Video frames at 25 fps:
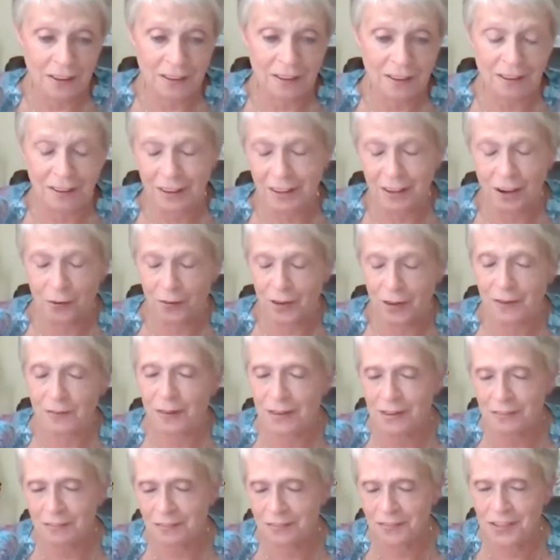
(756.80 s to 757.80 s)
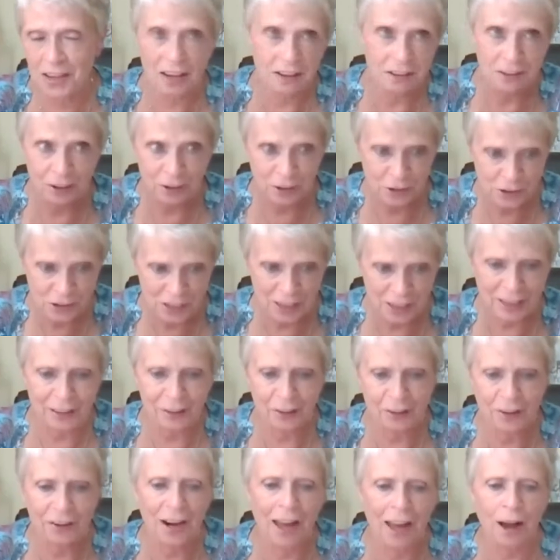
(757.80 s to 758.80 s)
10 years
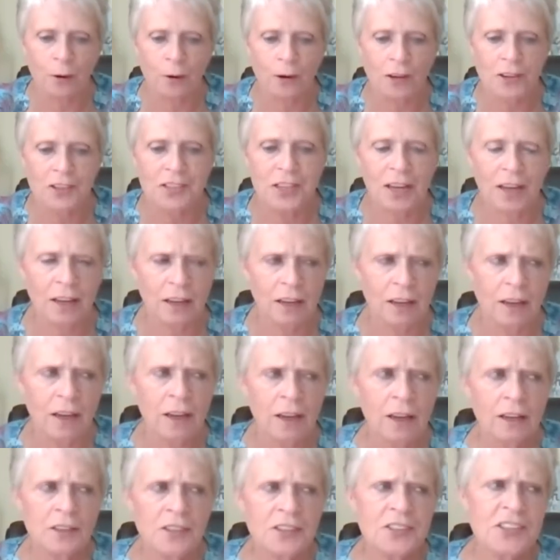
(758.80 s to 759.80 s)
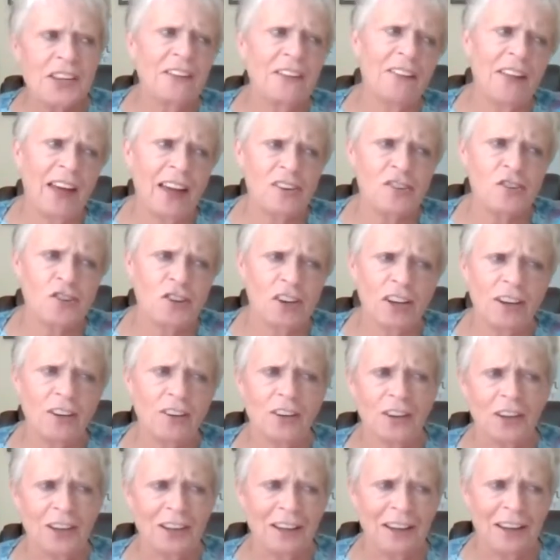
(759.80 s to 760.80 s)
later now are saying, sing that
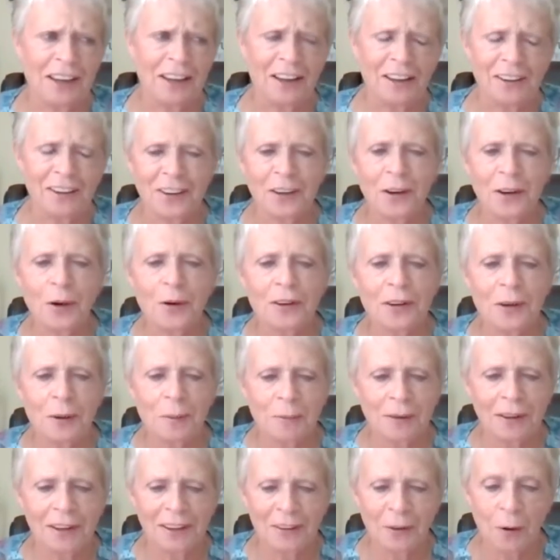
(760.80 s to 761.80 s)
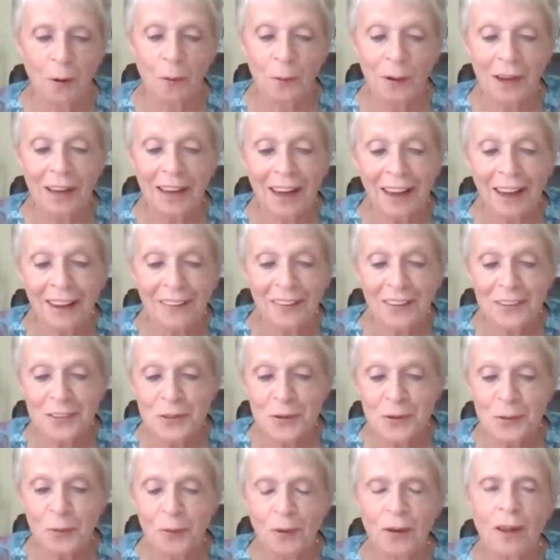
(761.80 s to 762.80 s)
jingle again, and I'm like, okay, that's
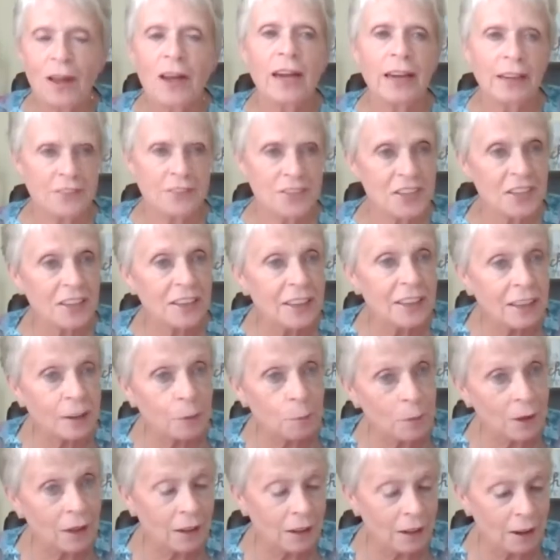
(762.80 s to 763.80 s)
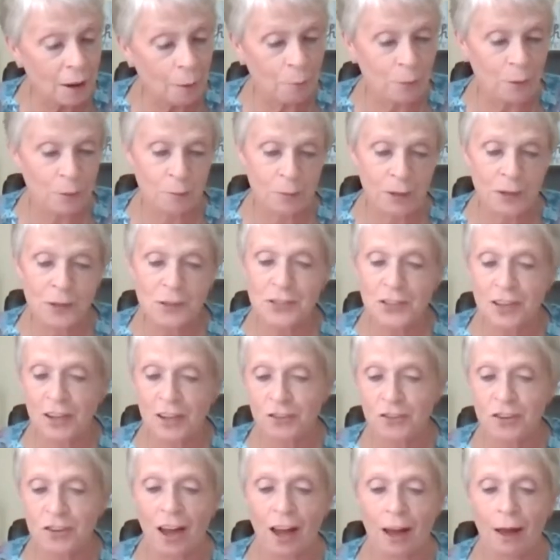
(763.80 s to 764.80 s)
cool. It did get me a couple music
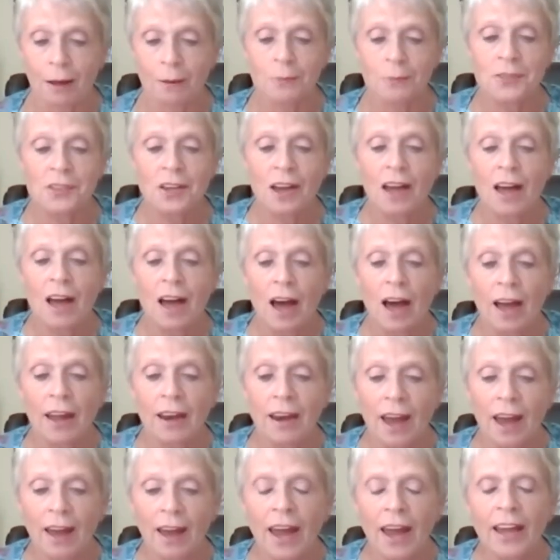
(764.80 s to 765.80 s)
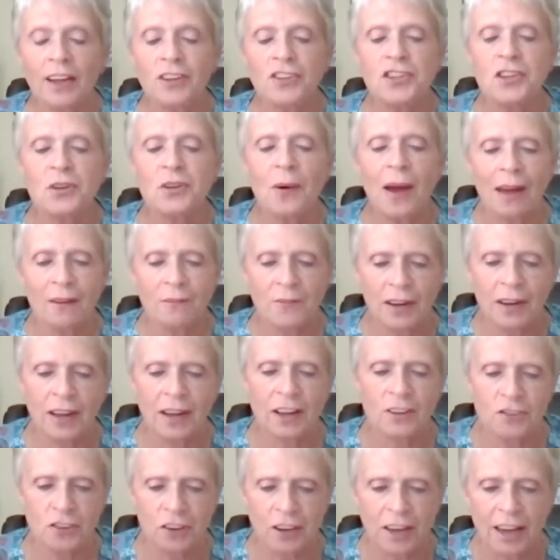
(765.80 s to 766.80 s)
jobs. And I do have an
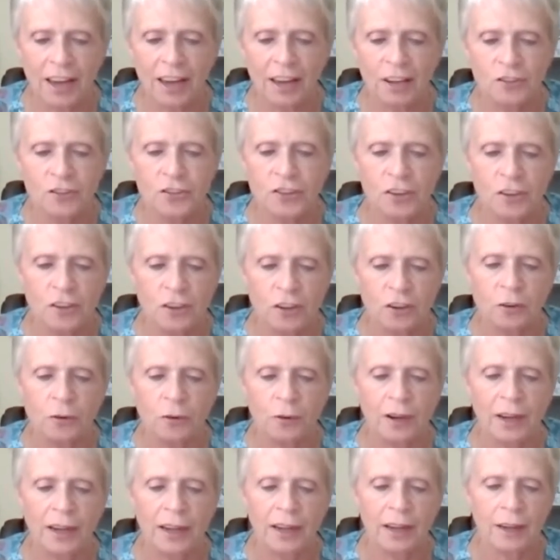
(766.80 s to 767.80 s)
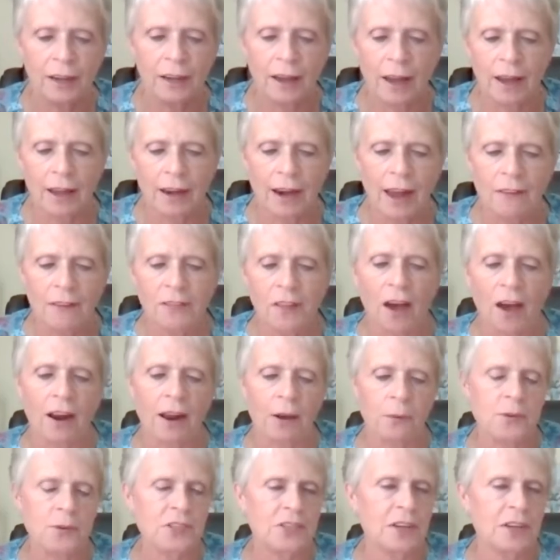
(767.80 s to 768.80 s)
education degree, and I thought I
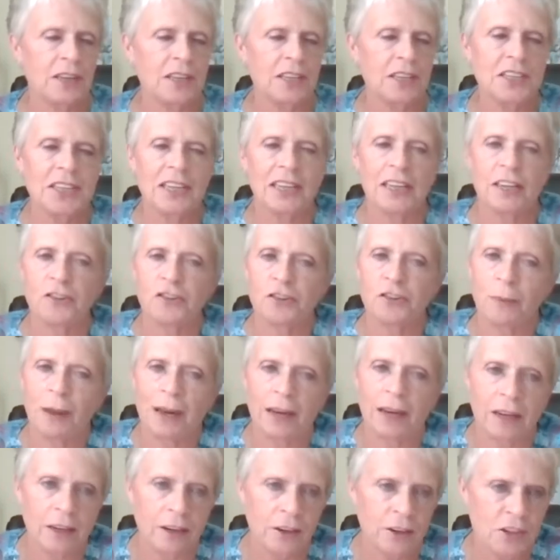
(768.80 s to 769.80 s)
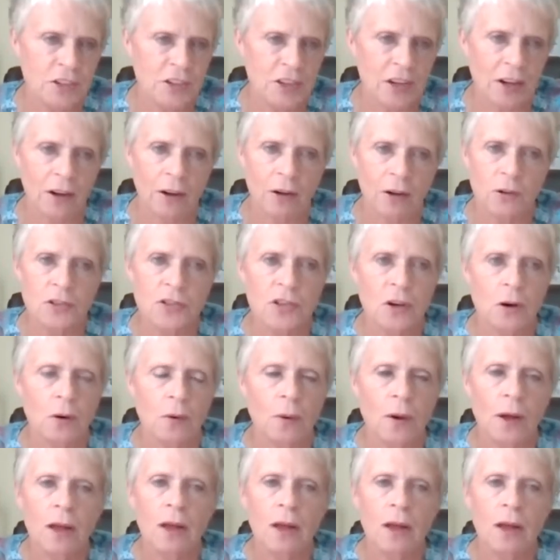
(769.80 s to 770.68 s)
was going to teach many years ago. So